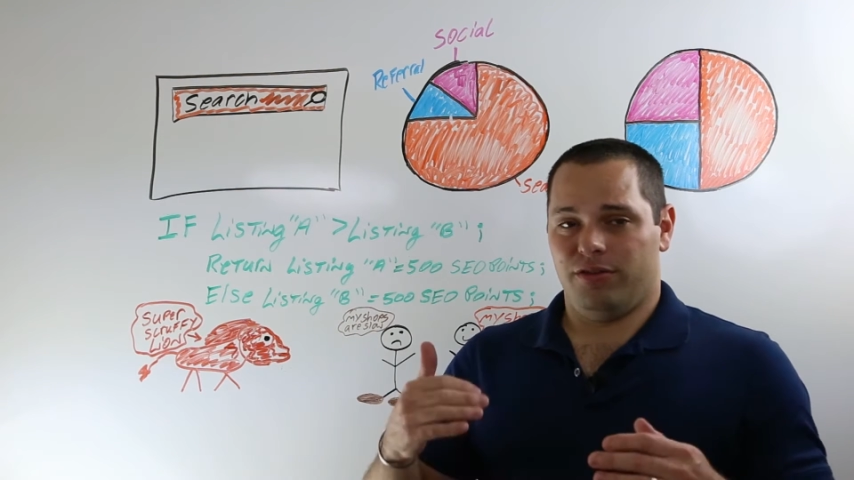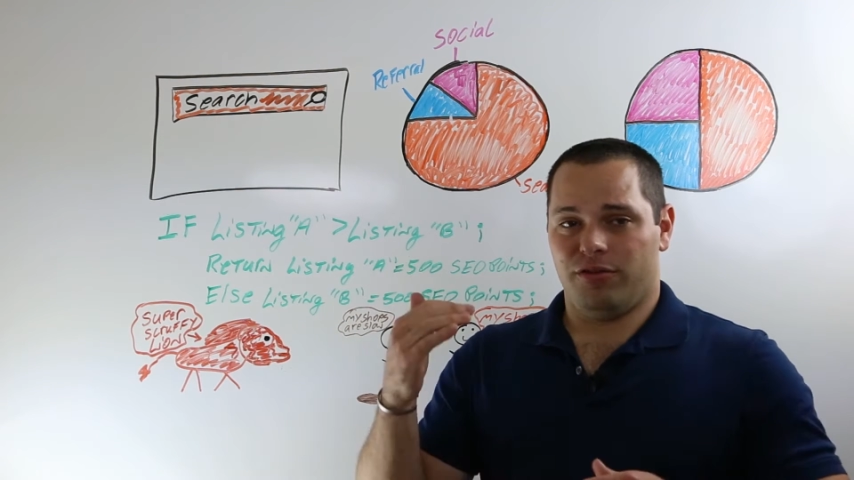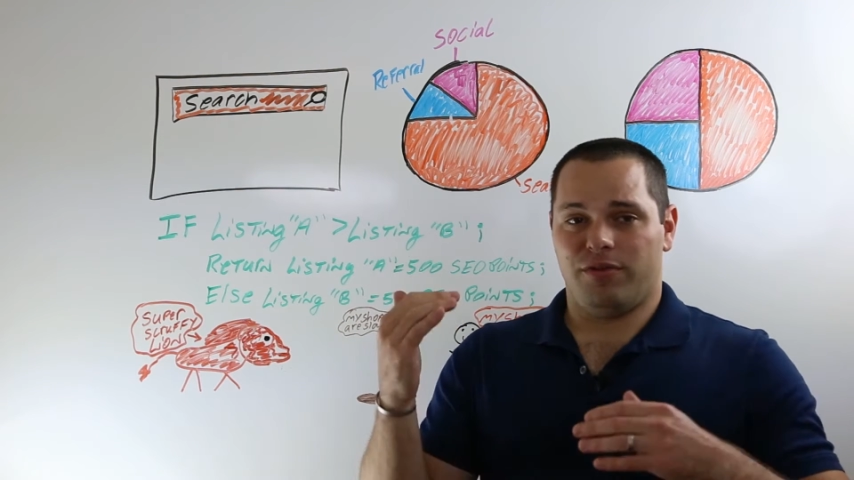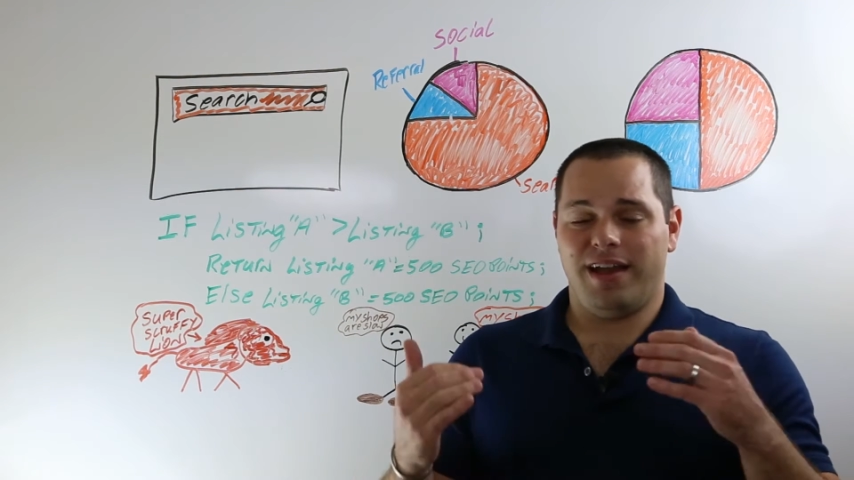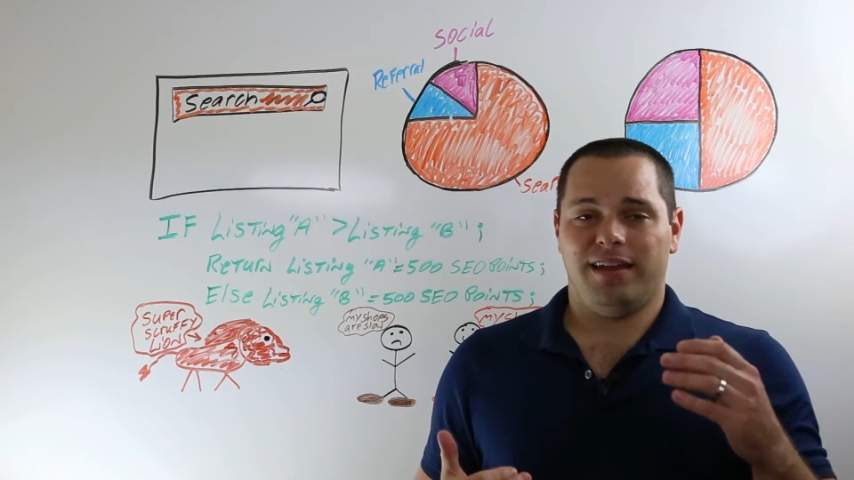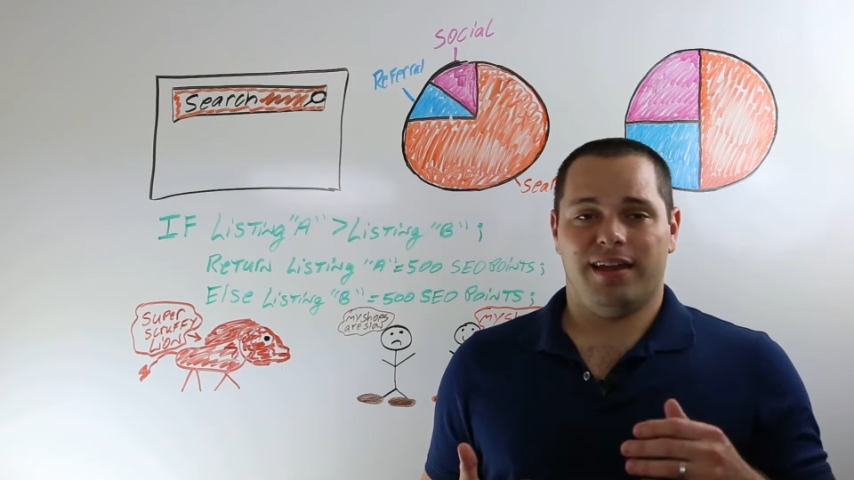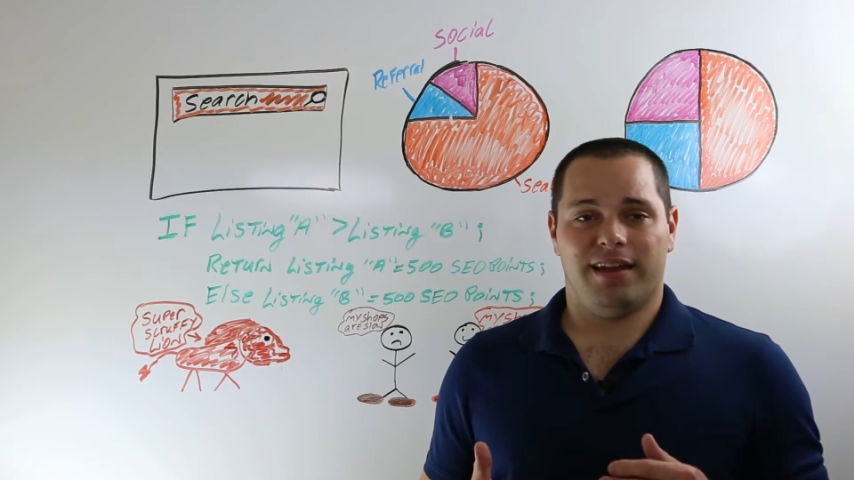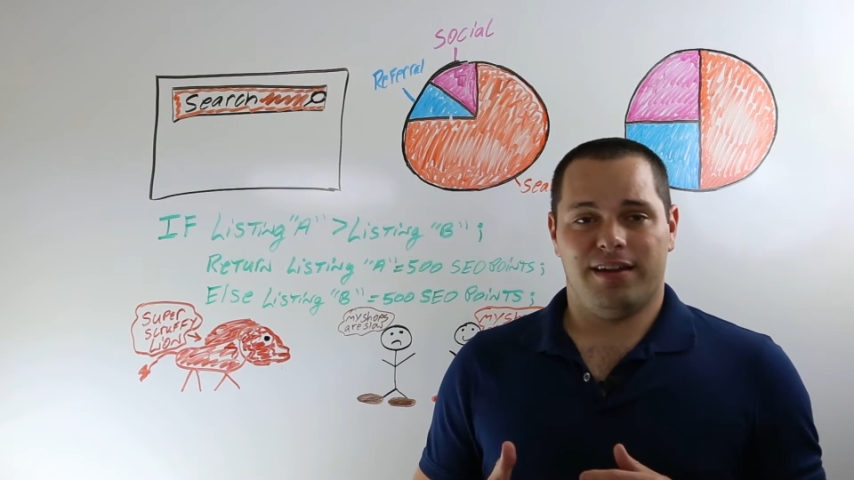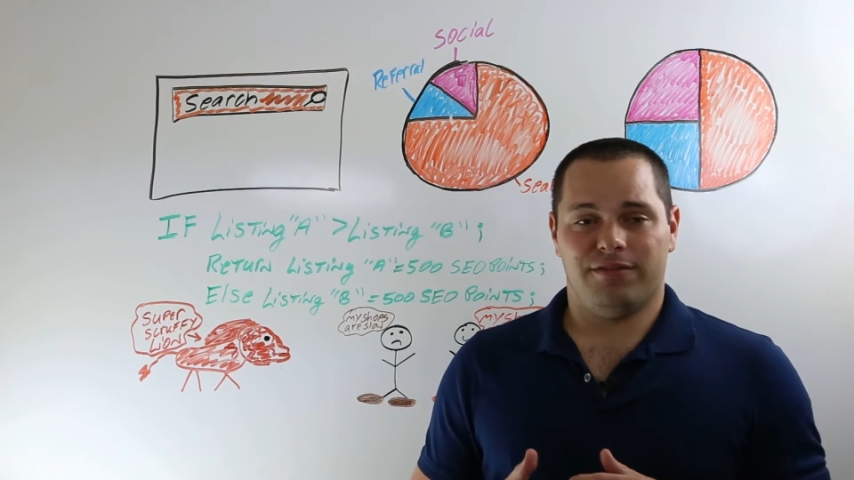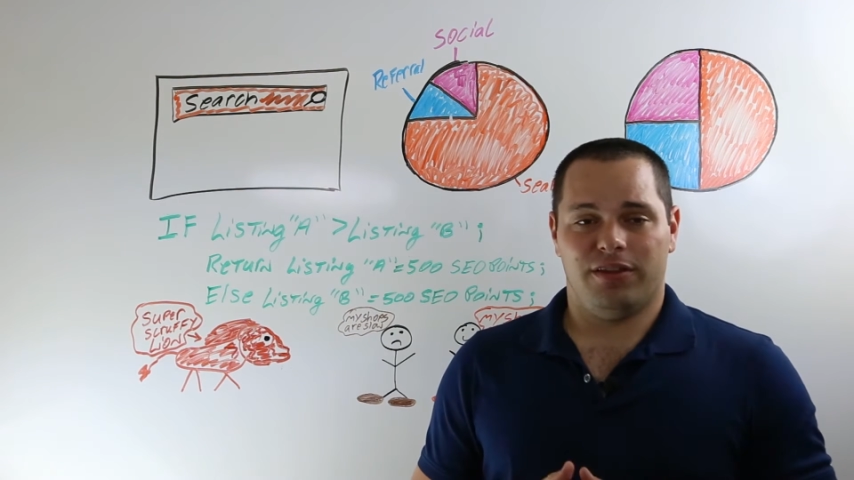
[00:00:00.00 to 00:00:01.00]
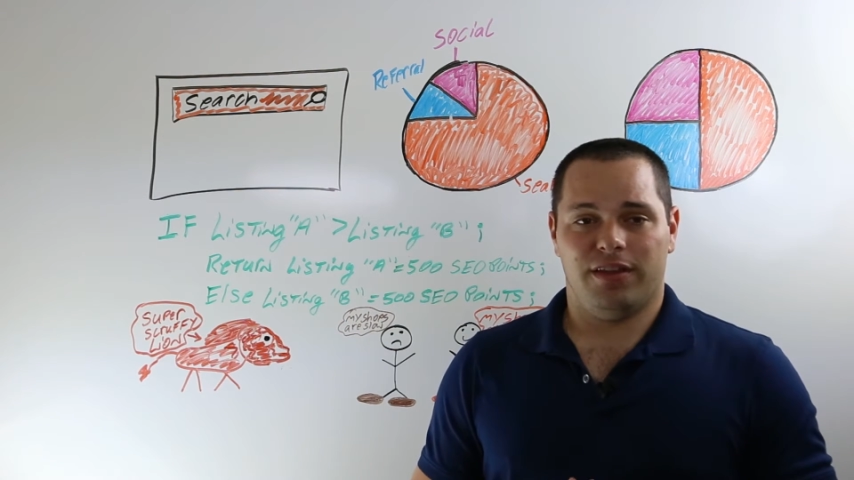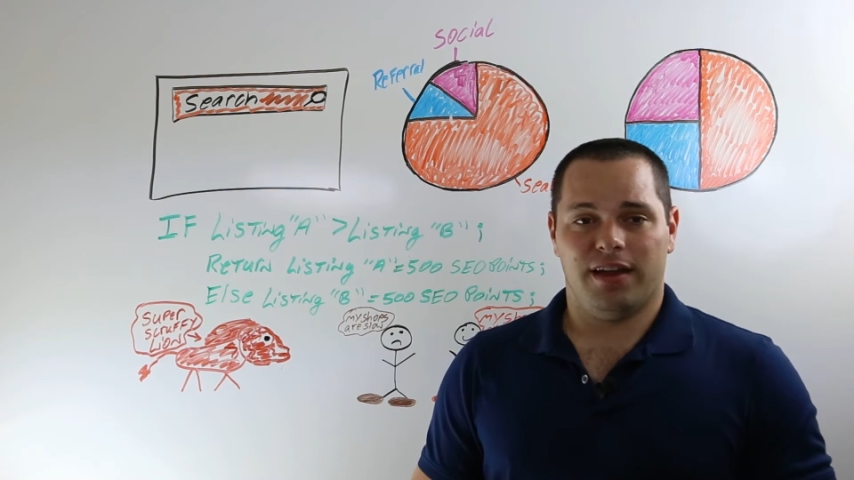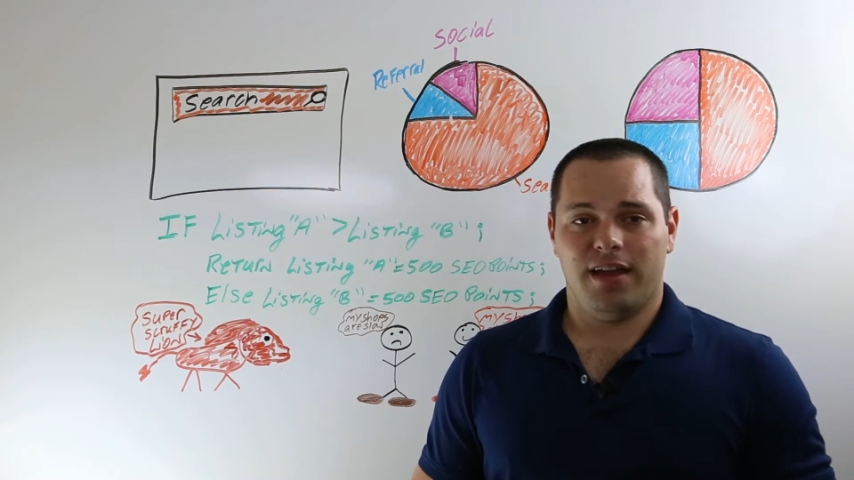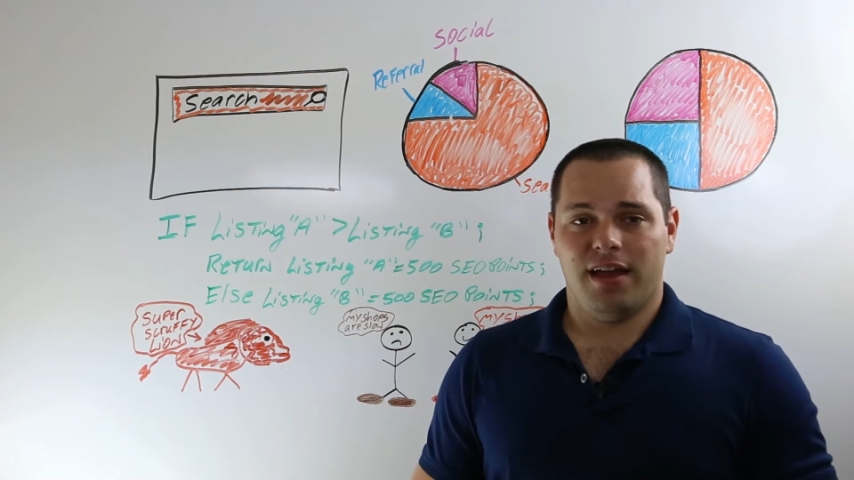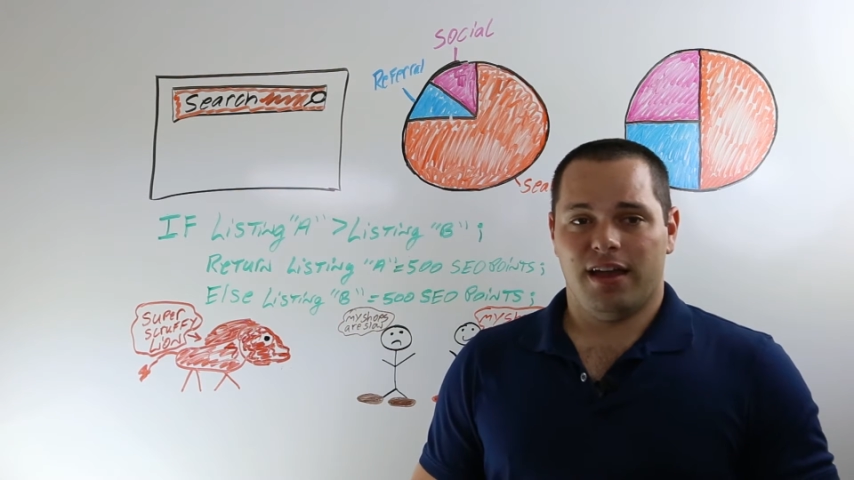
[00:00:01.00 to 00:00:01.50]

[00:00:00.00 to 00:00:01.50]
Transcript: the ranking and everything.